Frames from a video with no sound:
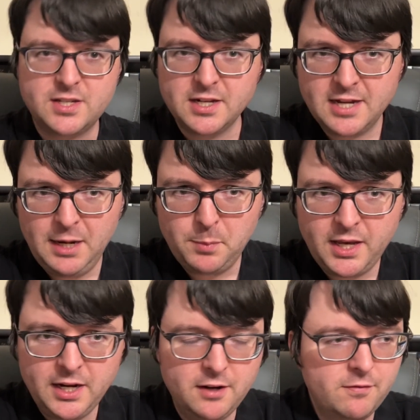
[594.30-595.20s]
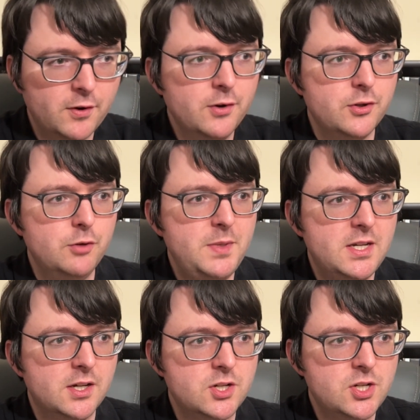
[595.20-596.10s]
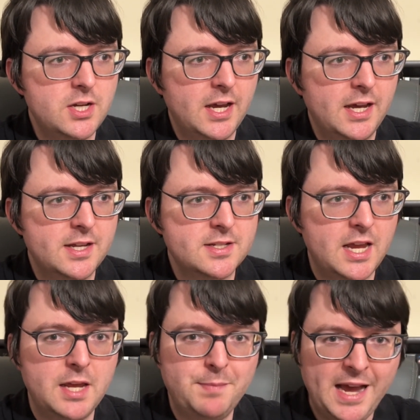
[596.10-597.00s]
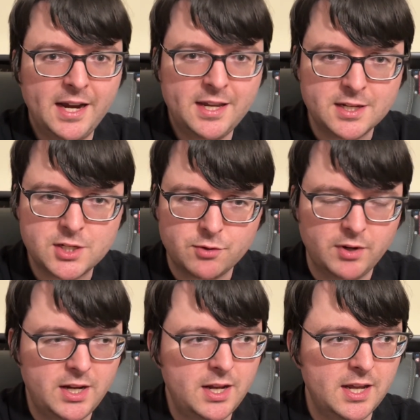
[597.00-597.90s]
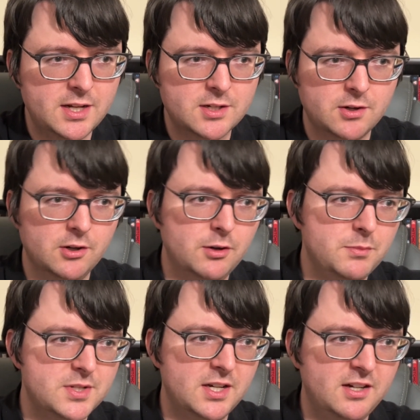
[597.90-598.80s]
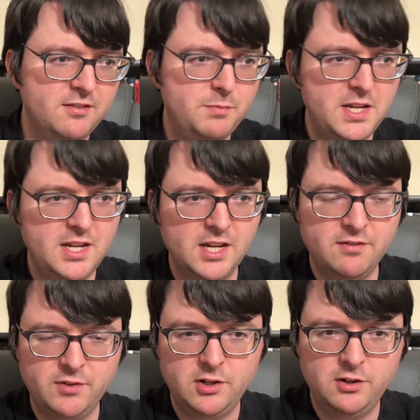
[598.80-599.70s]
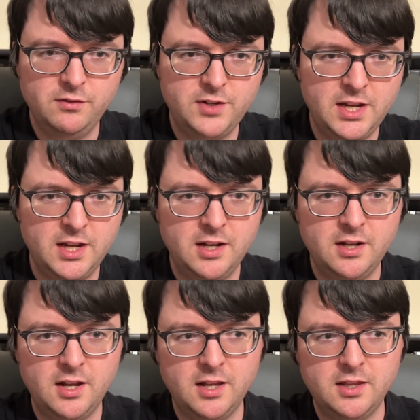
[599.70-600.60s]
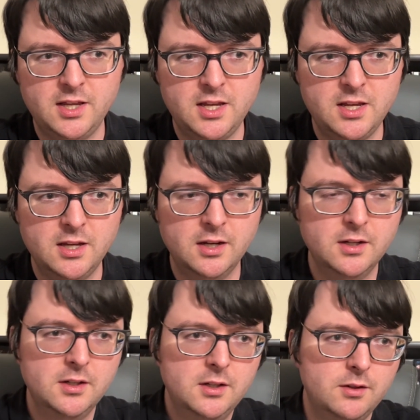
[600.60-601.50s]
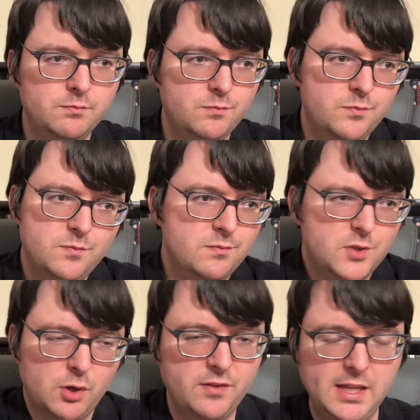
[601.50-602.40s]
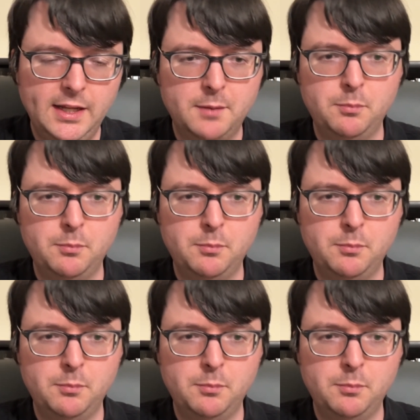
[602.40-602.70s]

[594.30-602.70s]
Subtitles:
get complicated further because she has a back history in terms of being involved in the sort of the like